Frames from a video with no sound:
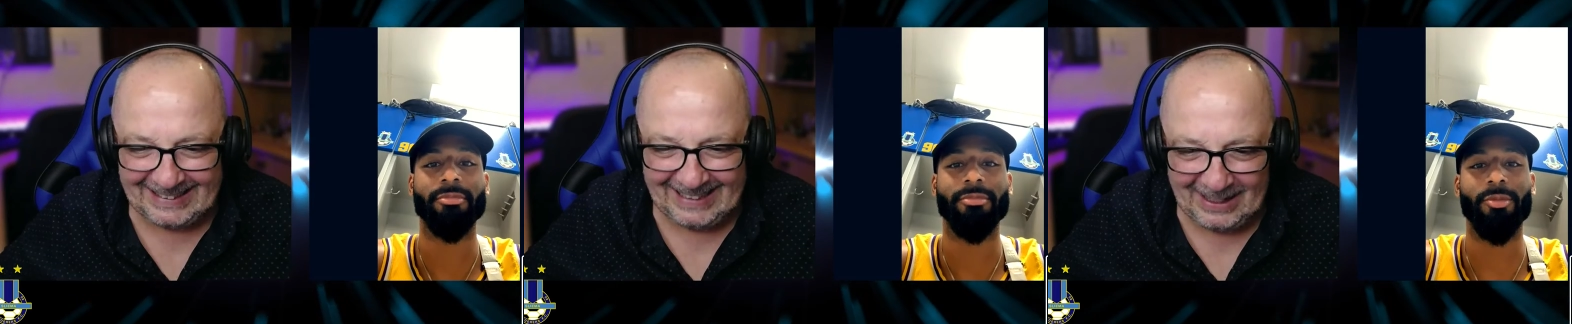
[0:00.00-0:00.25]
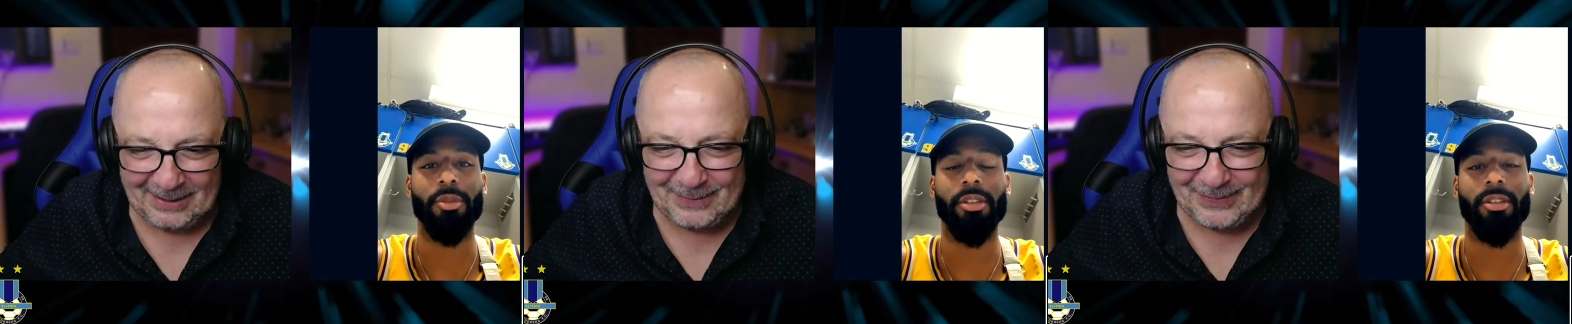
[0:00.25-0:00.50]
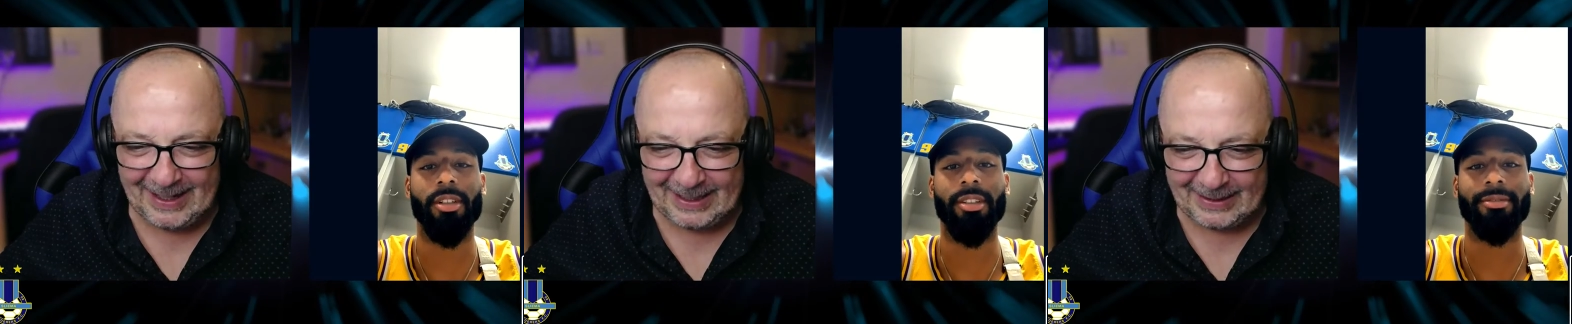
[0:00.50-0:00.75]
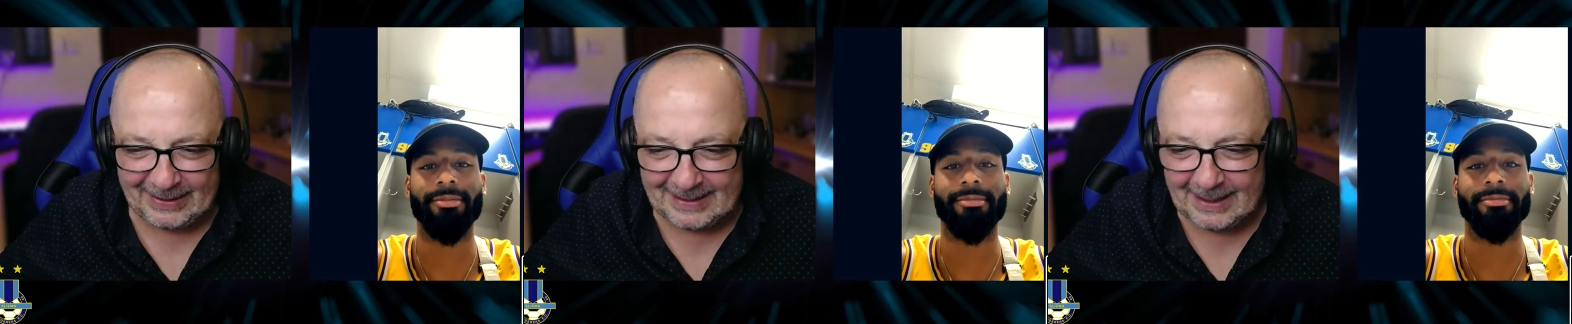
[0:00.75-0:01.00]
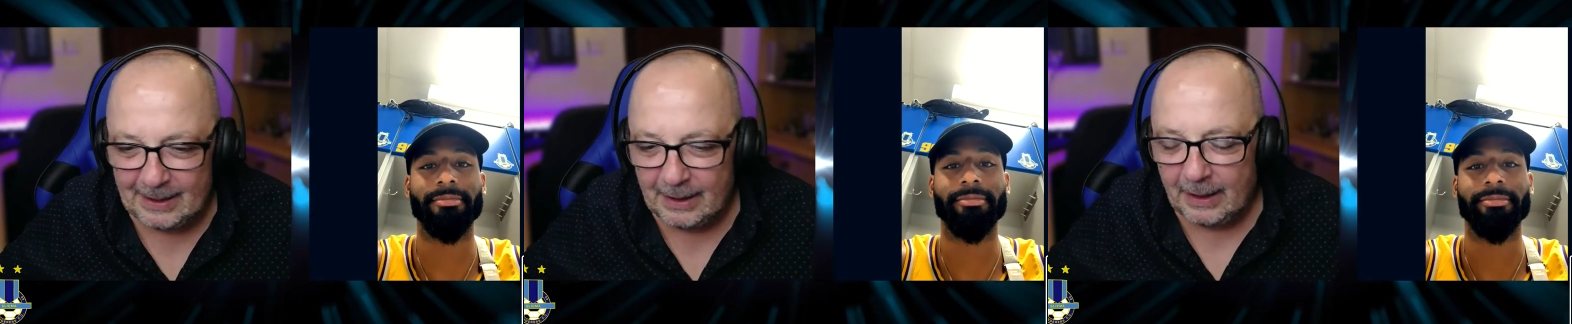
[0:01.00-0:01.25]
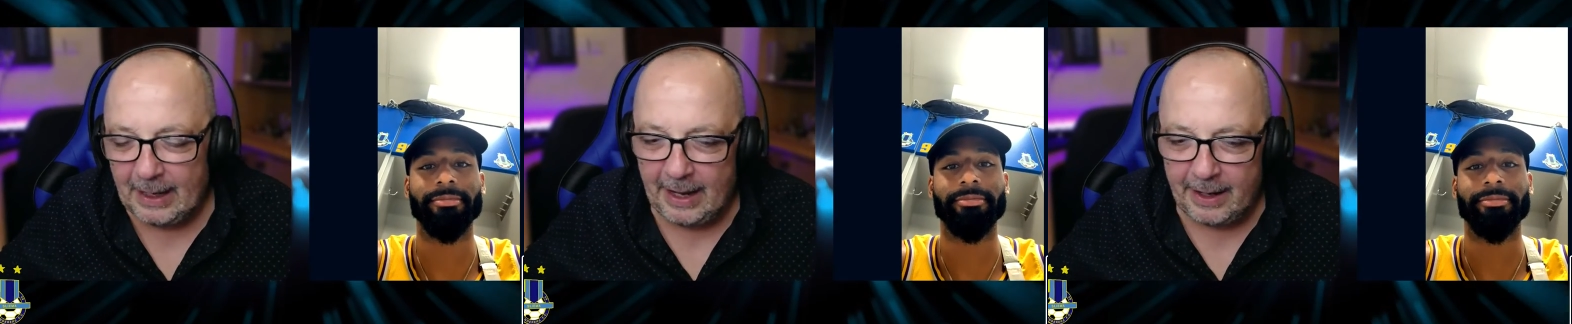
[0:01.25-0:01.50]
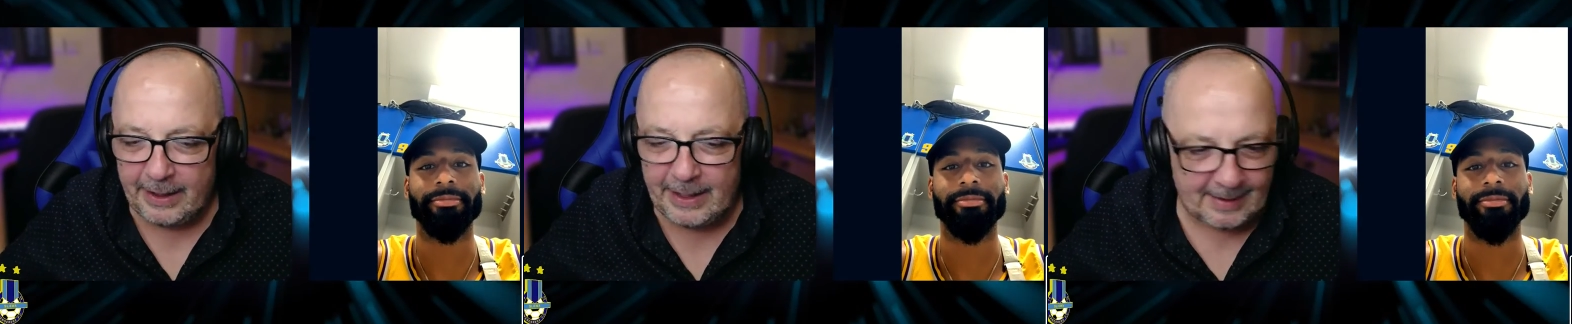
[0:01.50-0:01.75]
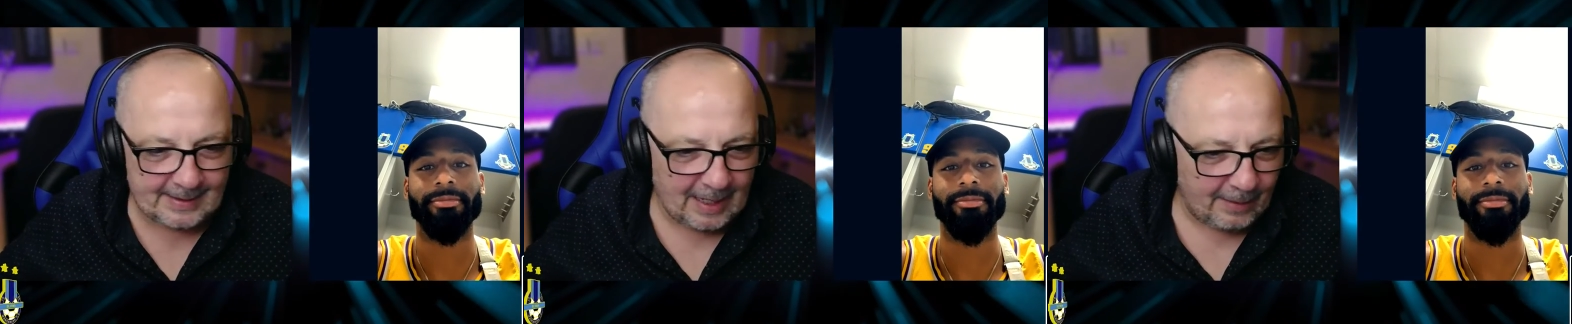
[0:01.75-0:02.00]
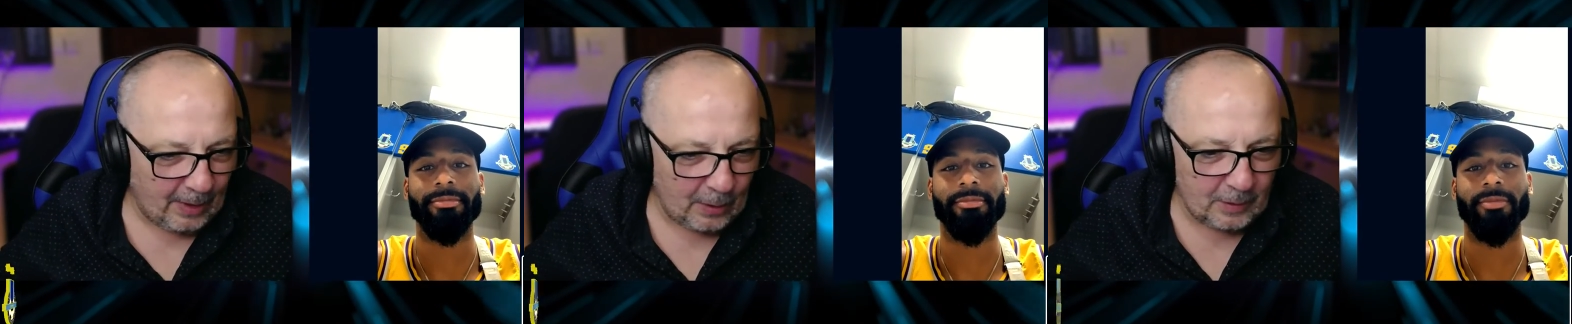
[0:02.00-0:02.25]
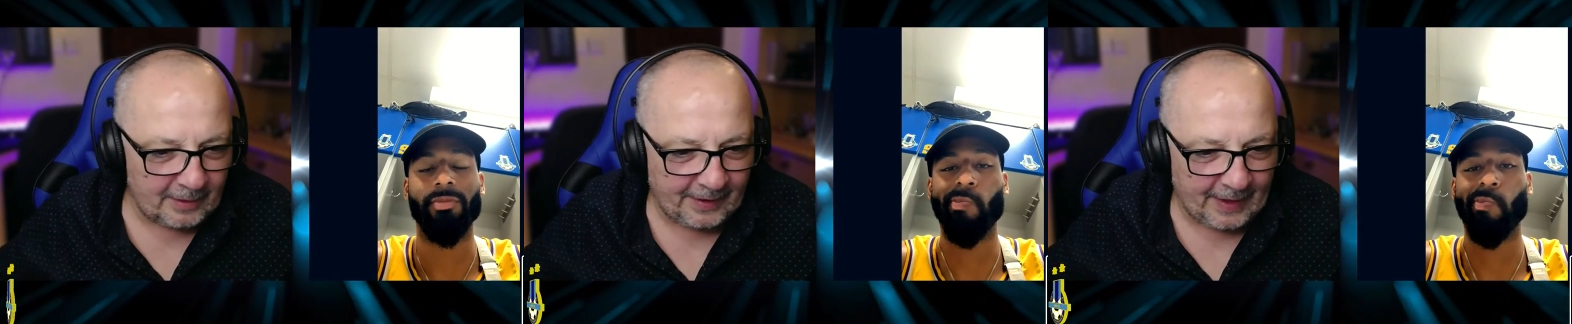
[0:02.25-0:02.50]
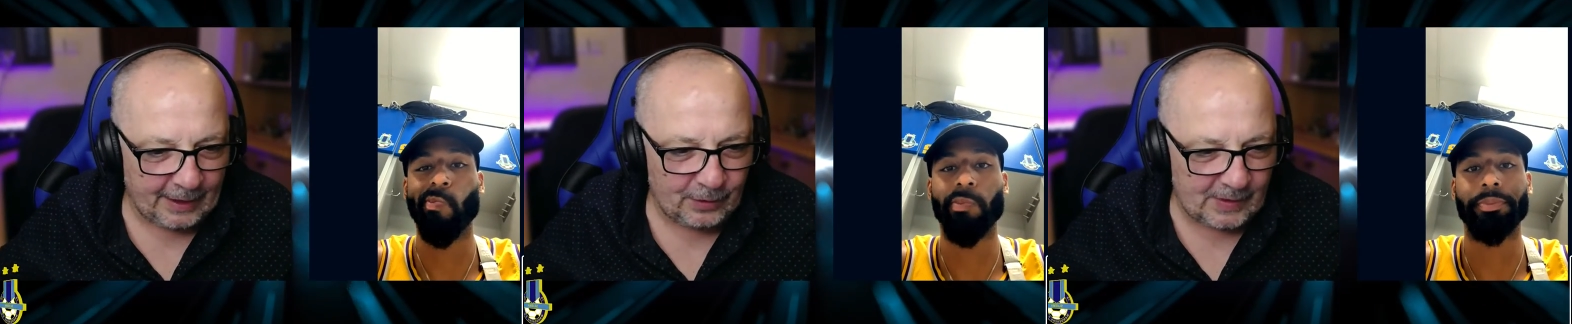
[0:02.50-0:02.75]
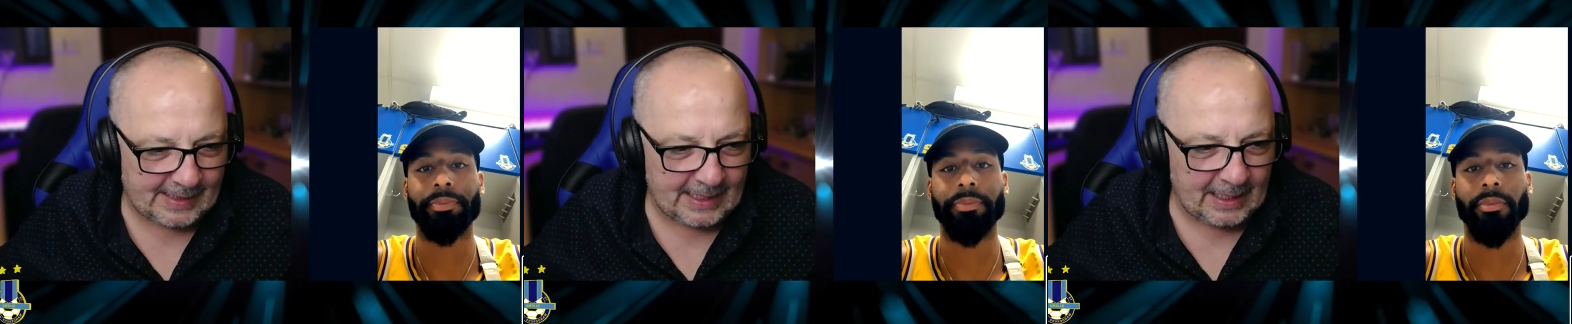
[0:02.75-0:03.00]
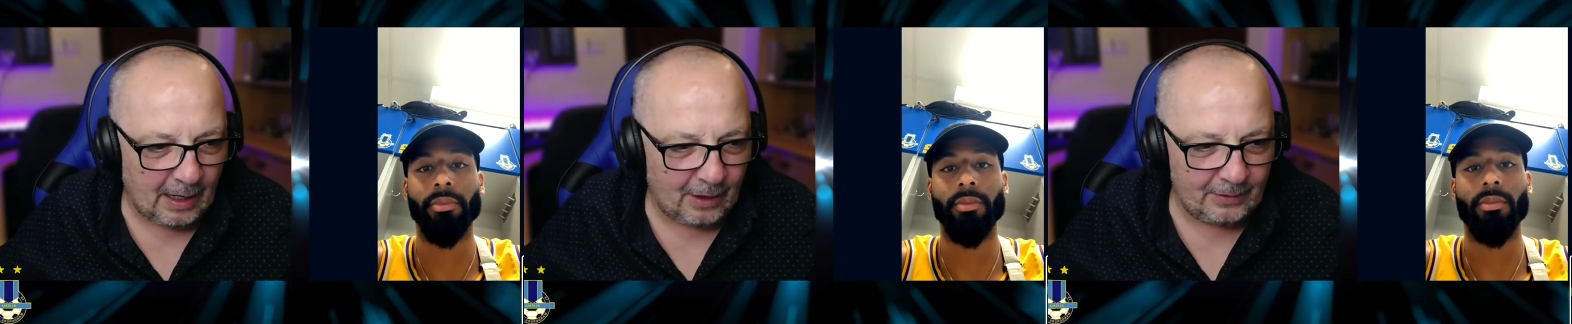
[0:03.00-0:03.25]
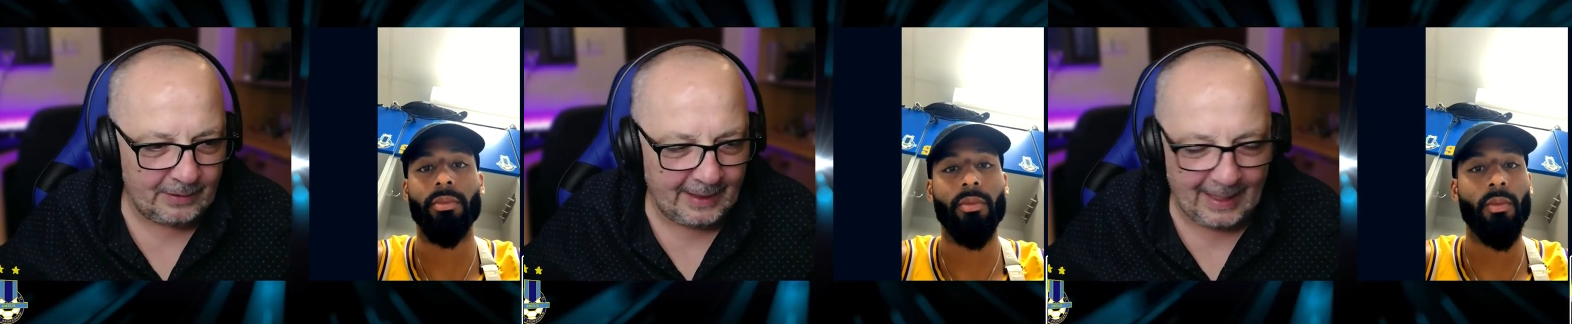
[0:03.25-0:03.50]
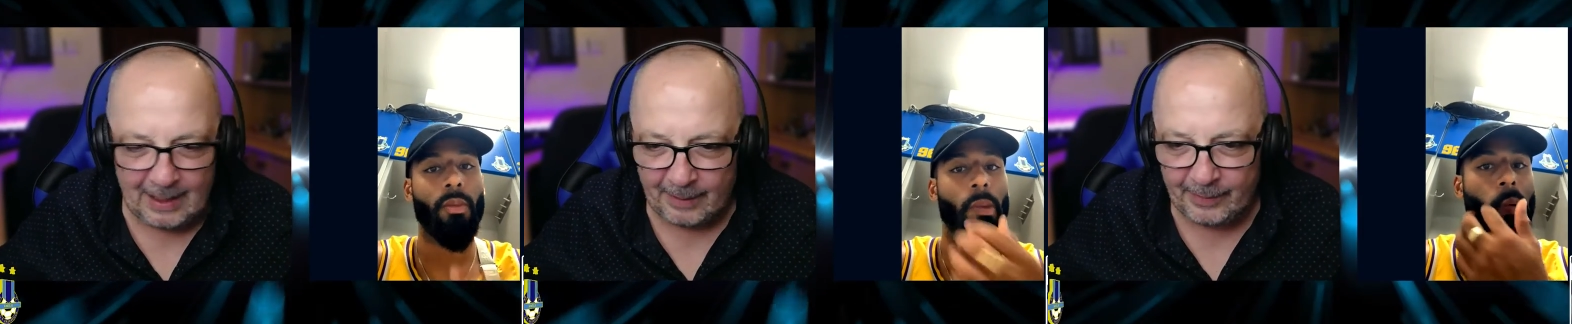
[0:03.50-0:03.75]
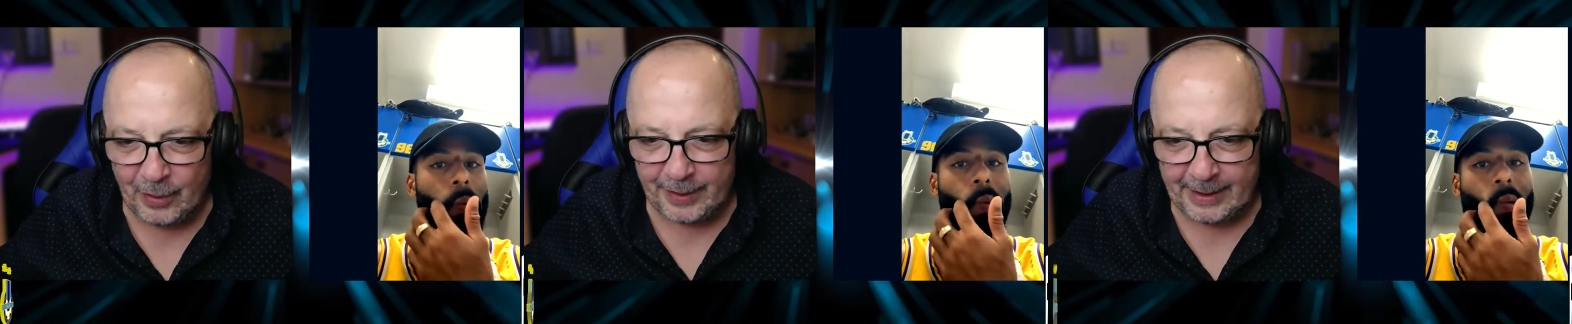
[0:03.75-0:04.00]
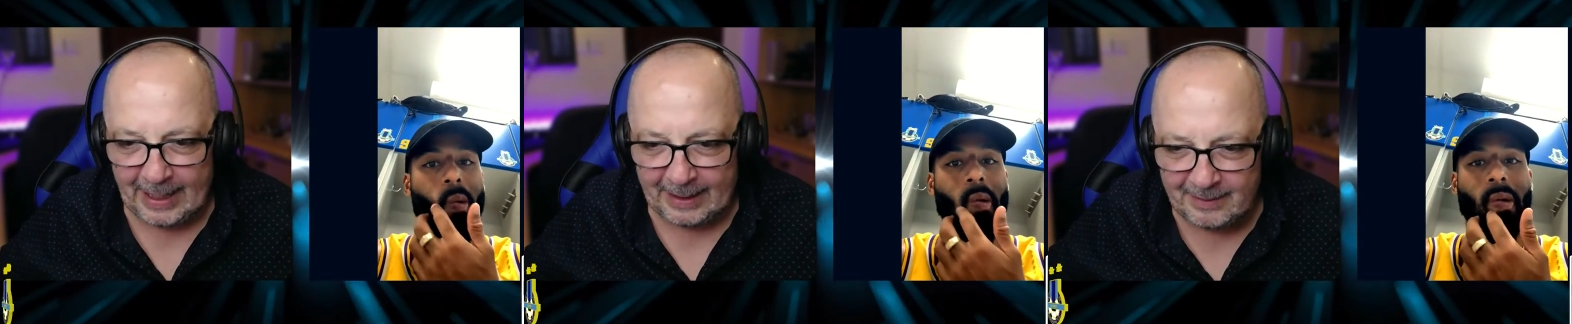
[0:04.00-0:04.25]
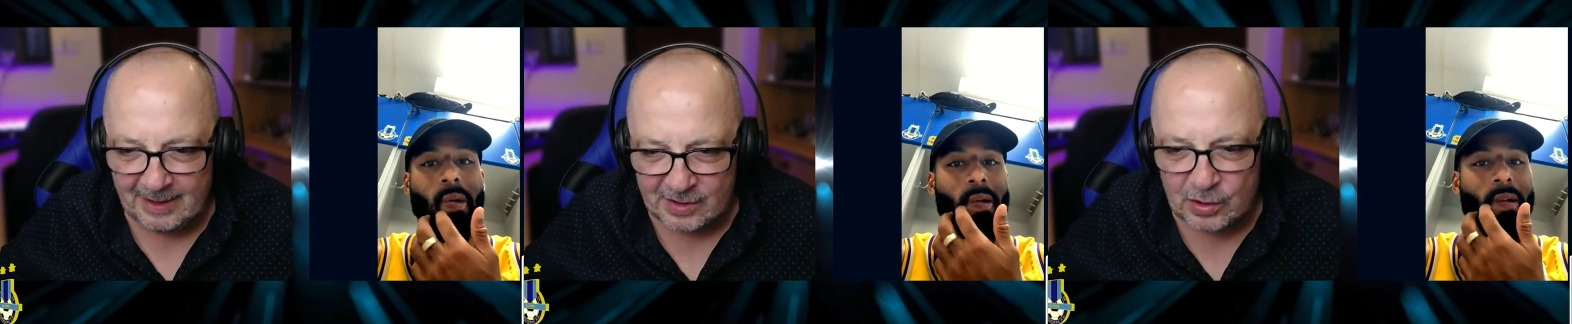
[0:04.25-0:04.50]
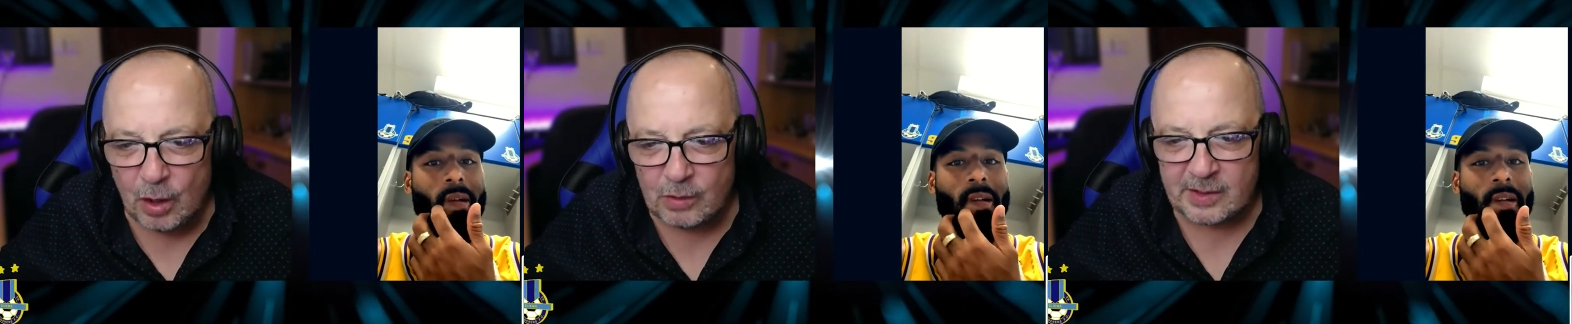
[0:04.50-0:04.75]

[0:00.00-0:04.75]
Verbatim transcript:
Speaker 1: Yeah, very good. And uh, next time I will try to see how the hell I'm gonna get this go,